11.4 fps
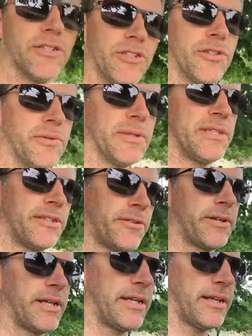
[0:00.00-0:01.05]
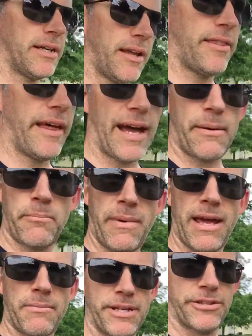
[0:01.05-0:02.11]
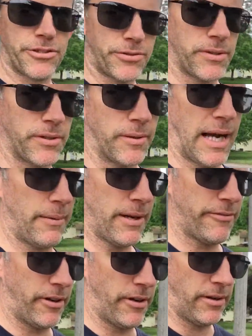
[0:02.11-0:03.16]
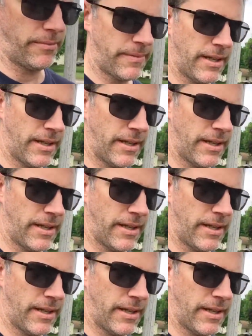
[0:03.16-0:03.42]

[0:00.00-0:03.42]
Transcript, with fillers: To a degree, that may be true. However,